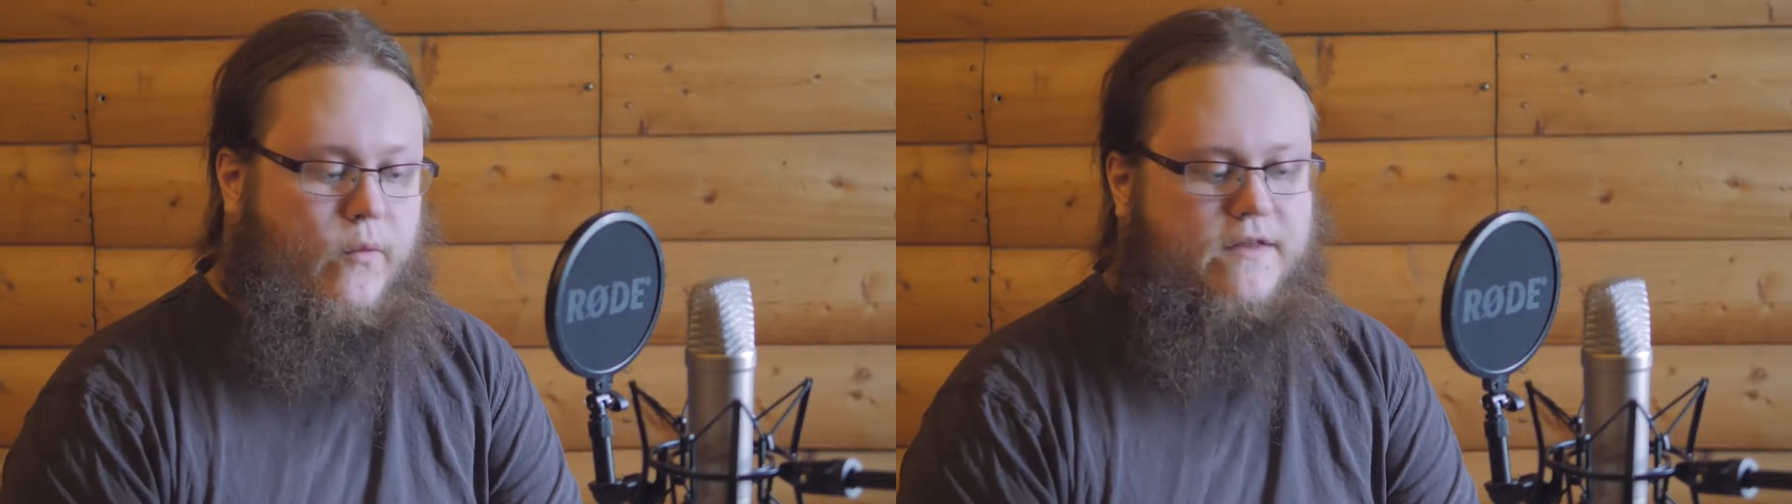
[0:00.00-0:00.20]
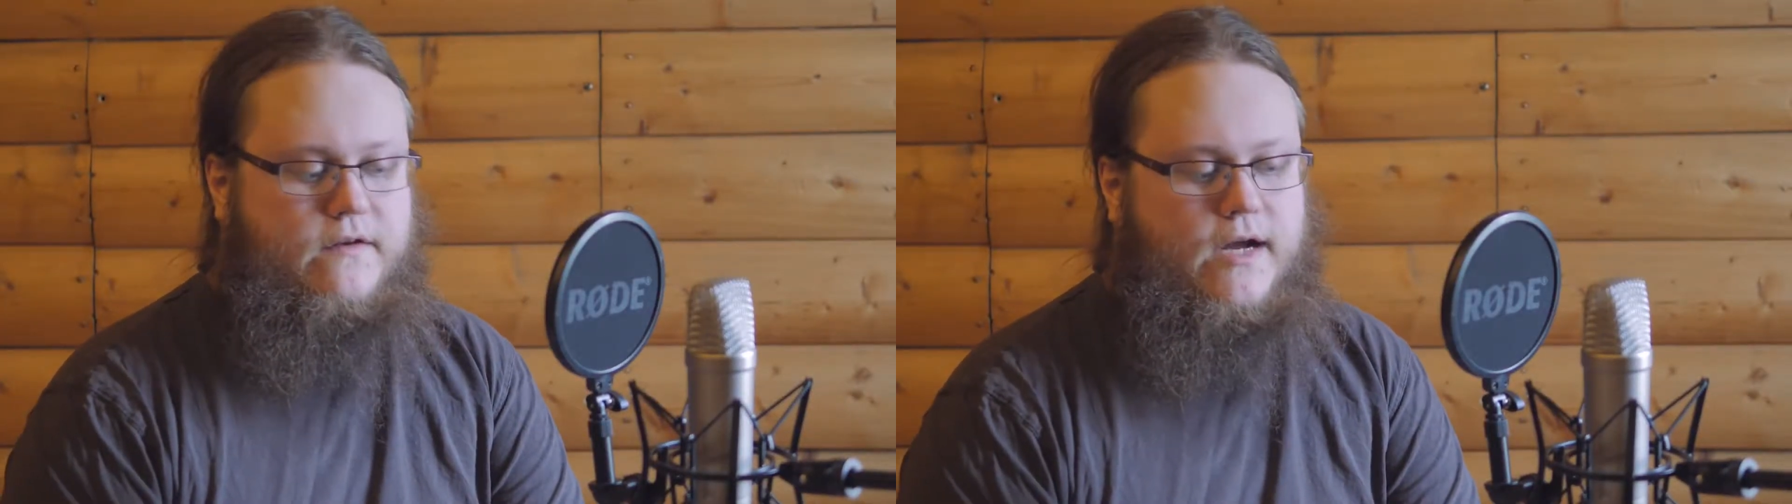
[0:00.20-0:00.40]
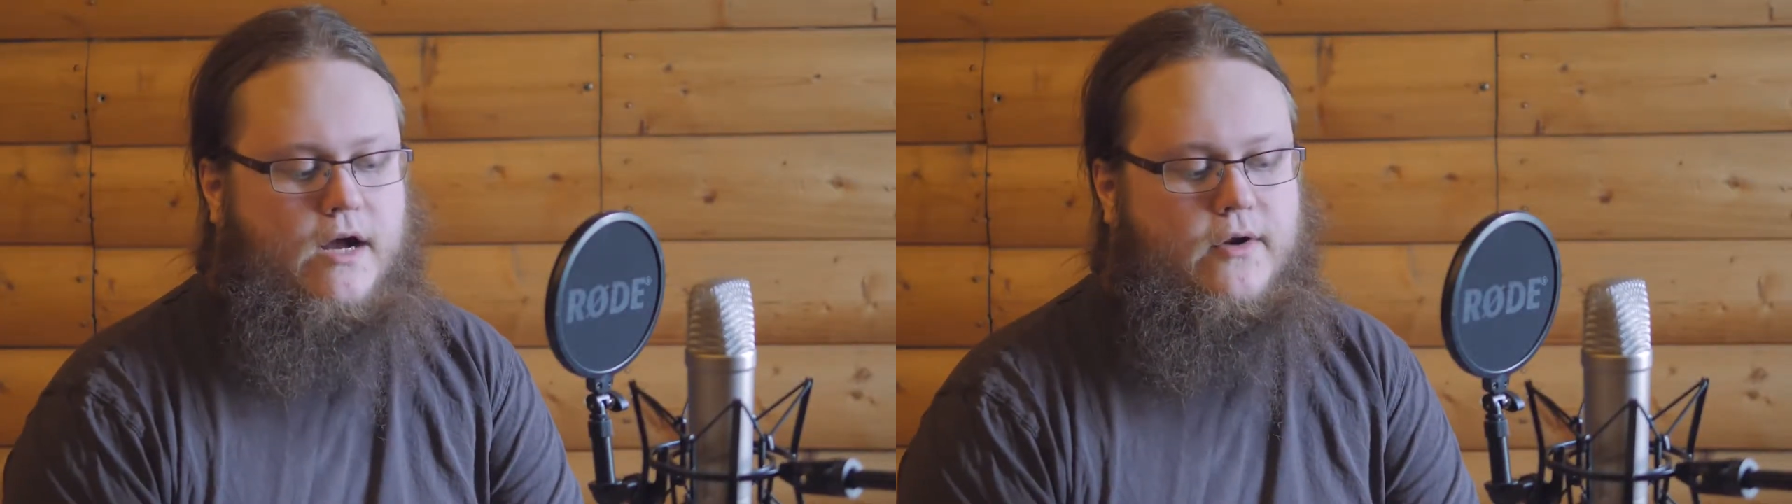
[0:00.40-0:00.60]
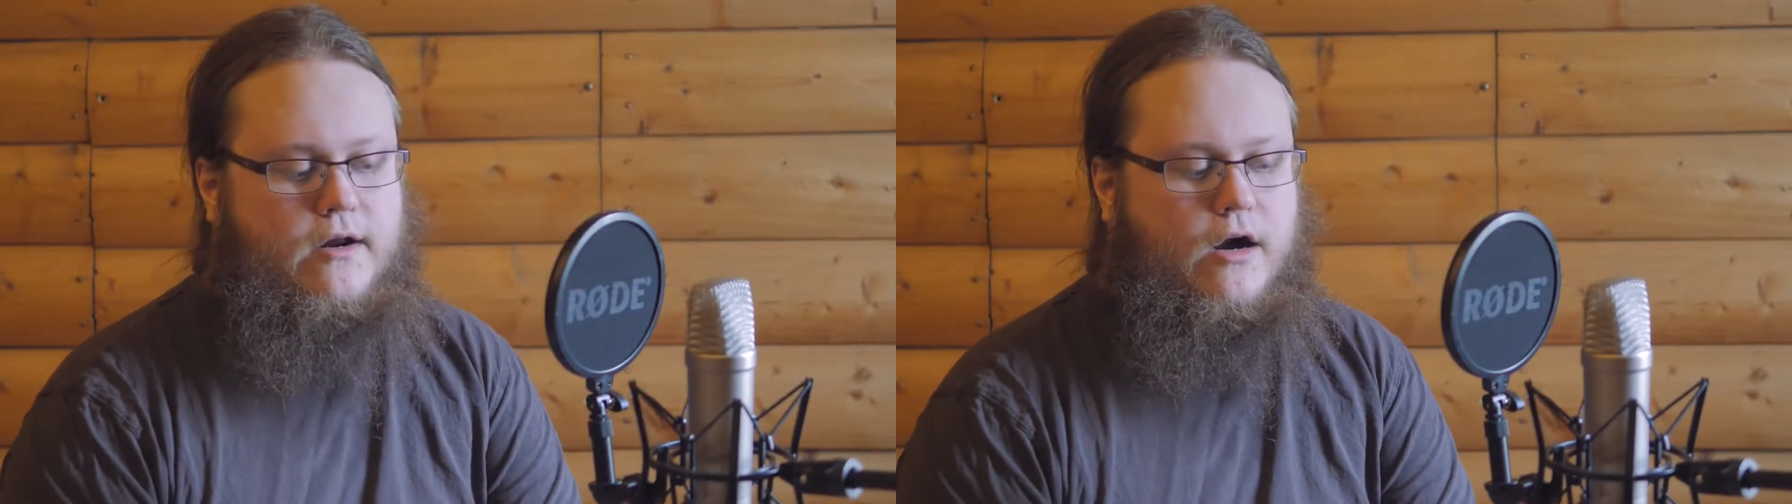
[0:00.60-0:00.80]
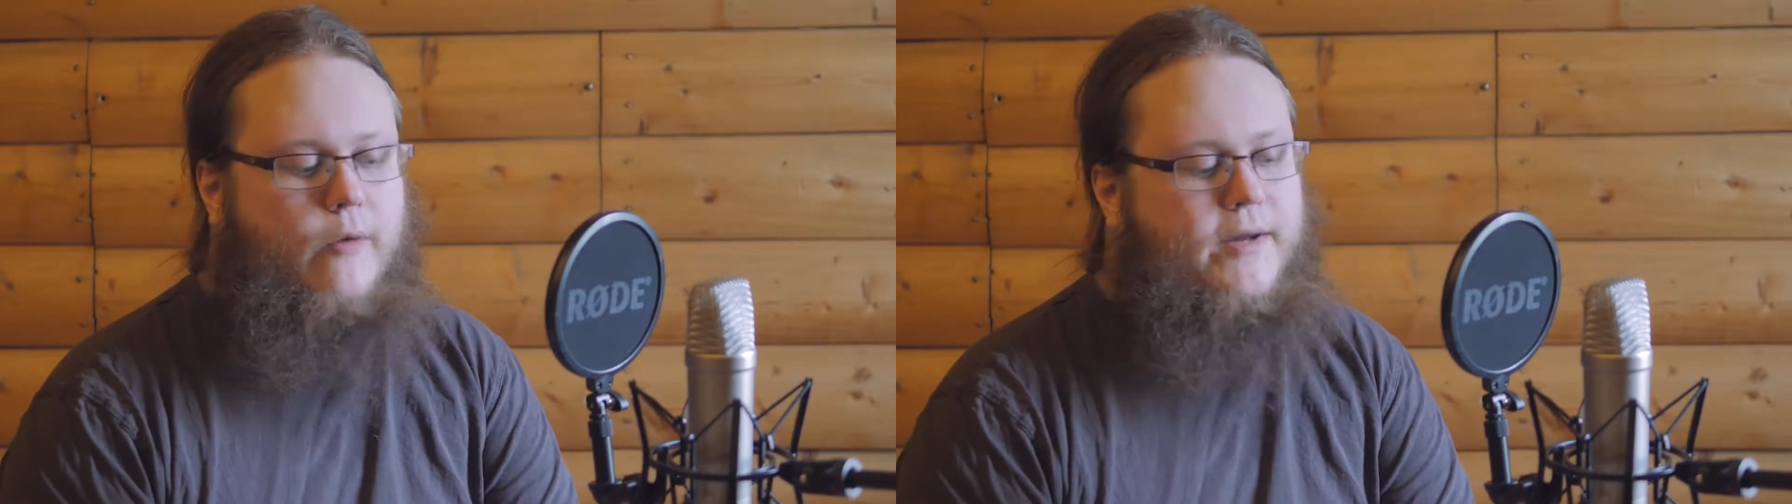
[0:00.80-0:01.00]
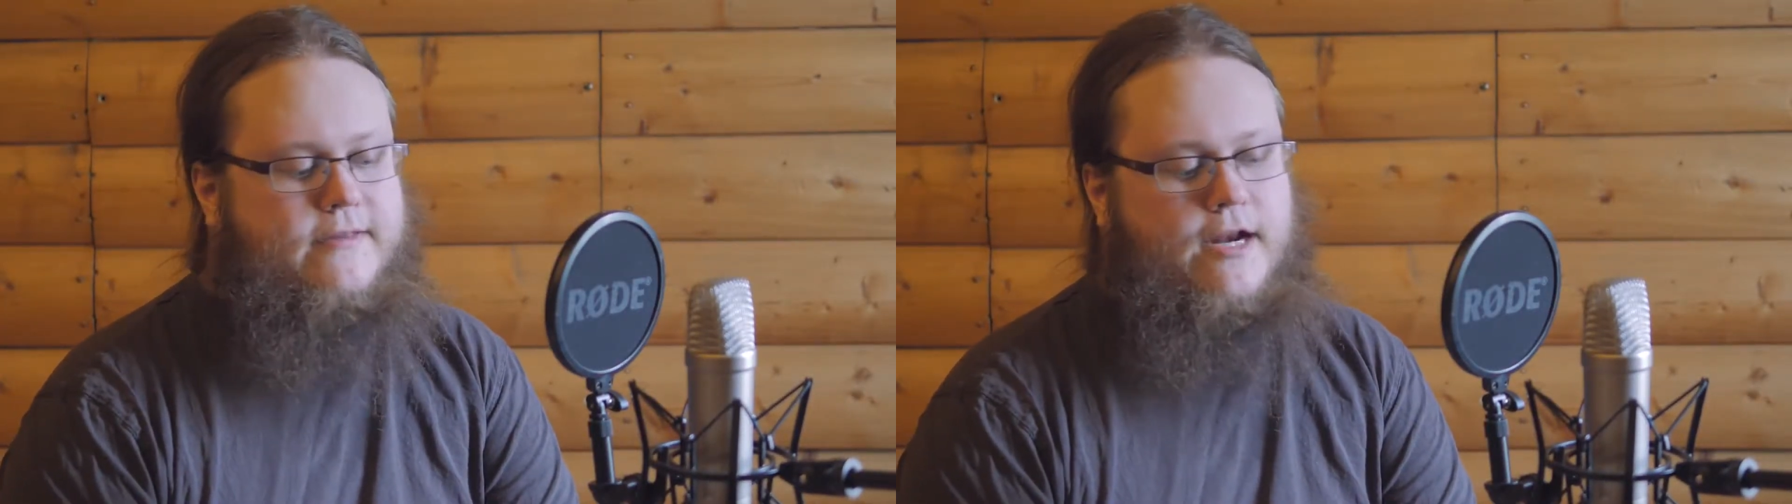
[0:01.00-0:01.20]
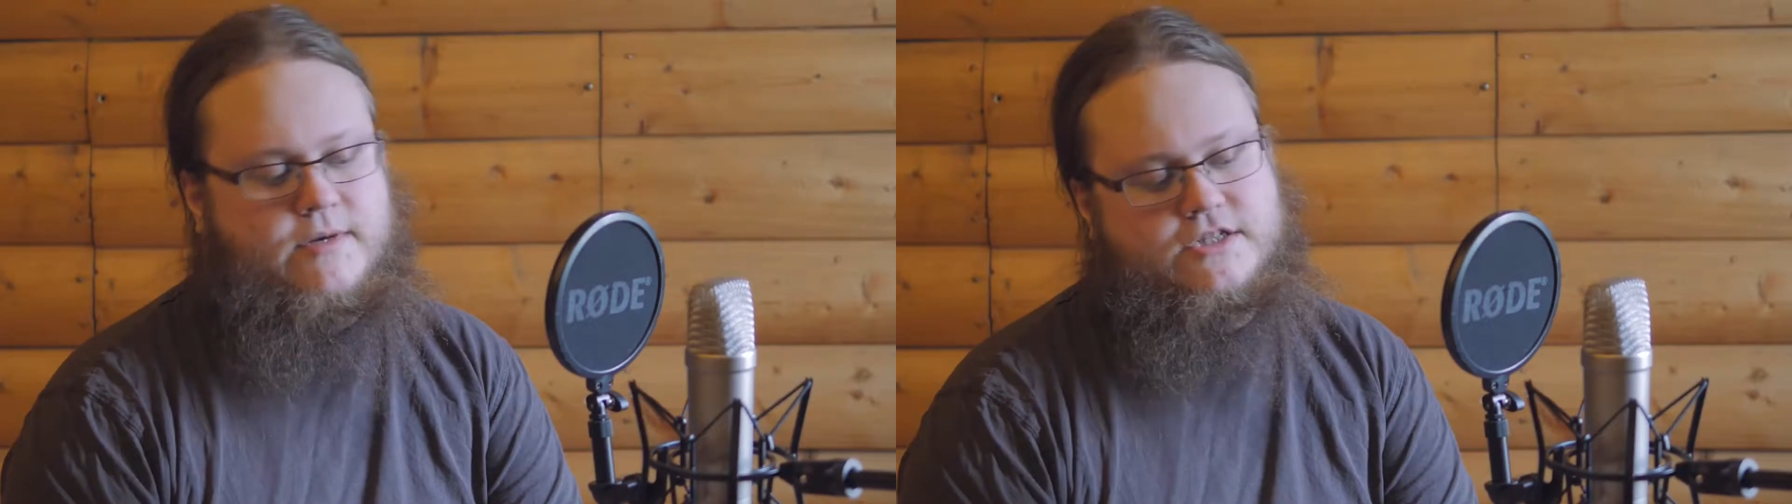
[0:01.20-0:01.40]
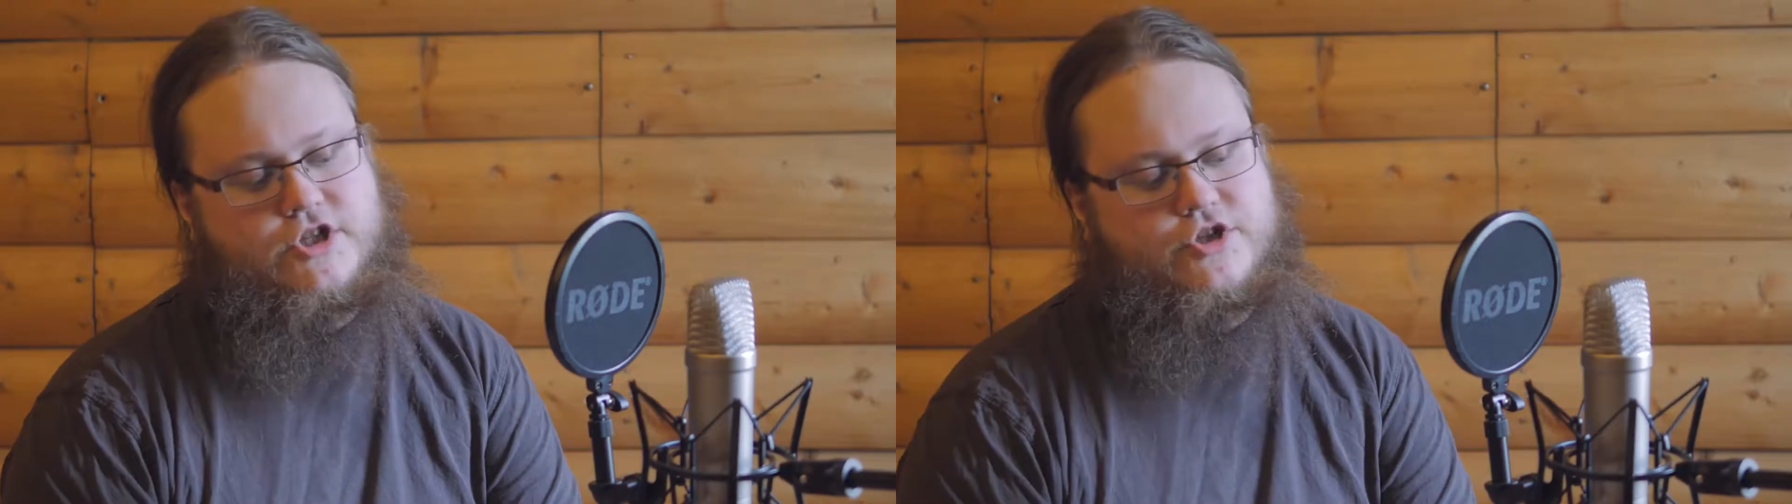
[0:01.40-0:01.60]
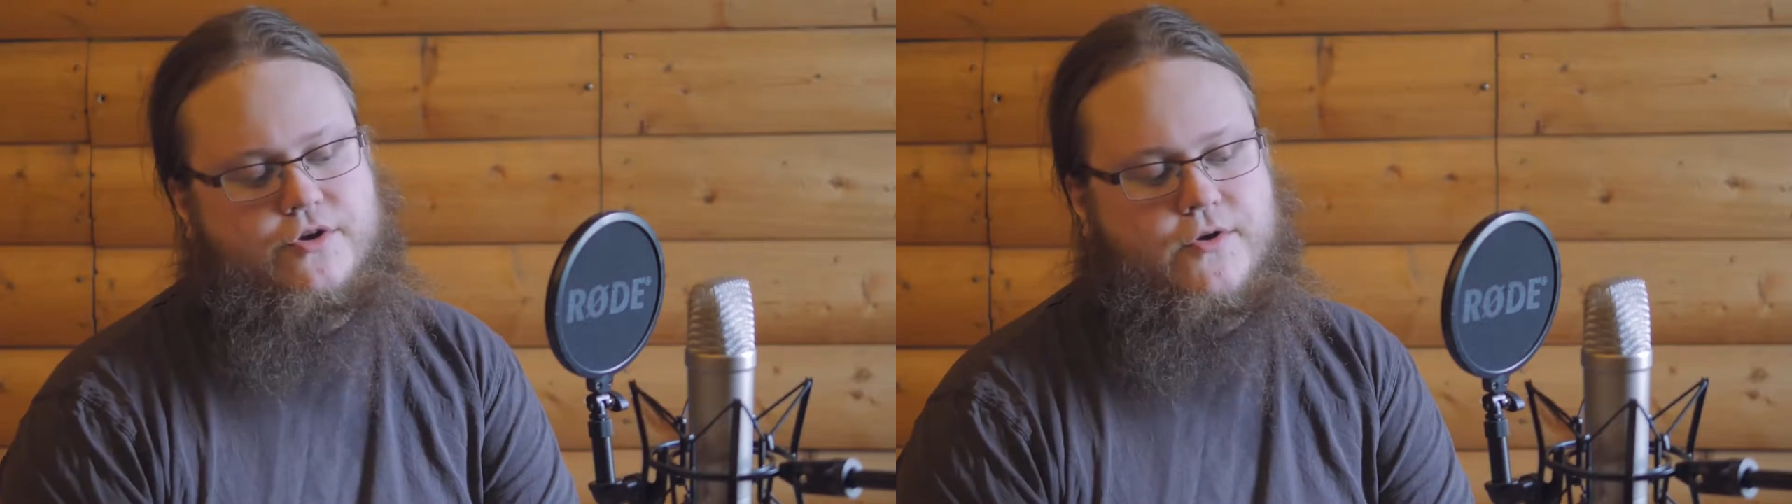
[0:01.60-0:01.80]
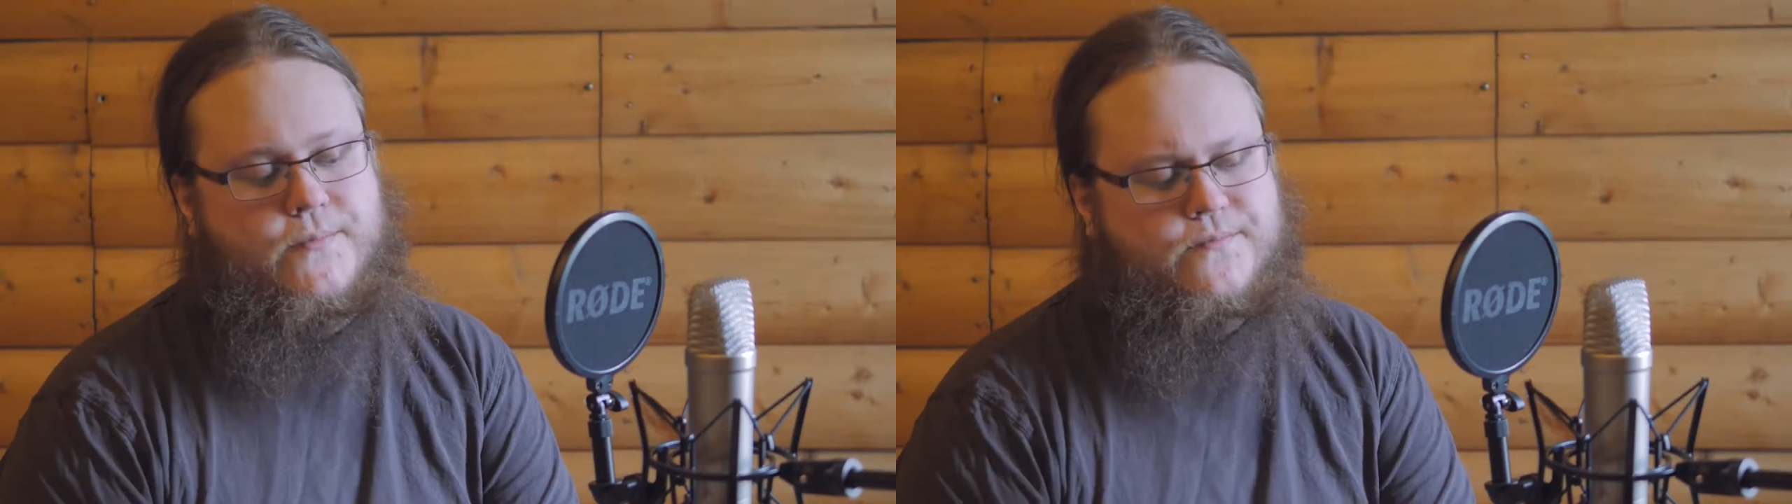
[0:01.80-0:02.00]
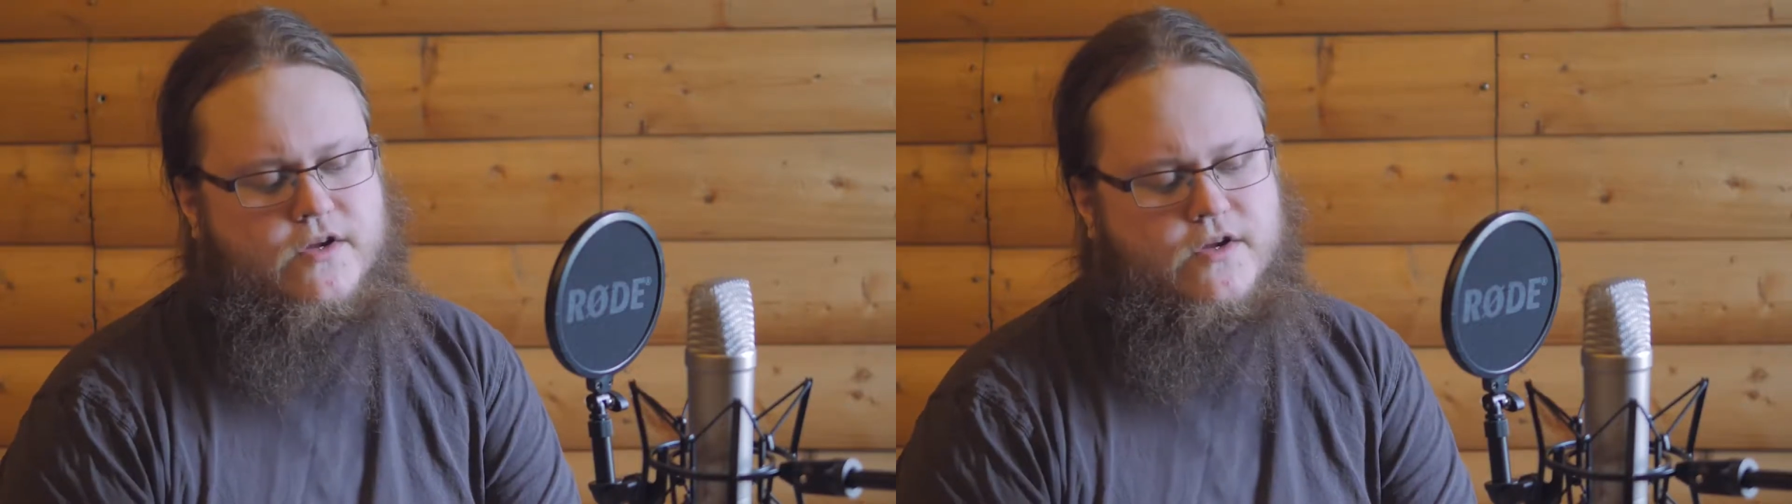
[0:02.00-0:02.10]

went down and how Petteri managed to